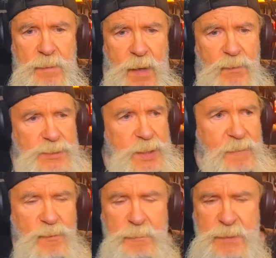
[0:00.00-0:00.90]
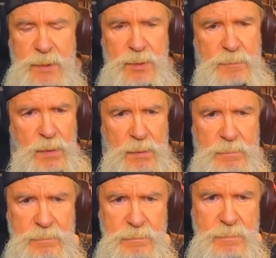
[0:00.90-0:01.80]
I was never a participant
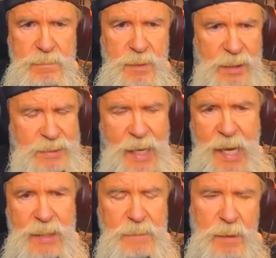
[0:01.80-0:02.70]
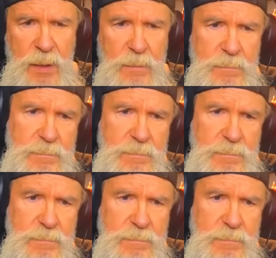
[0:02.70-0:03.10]
unless I had to be.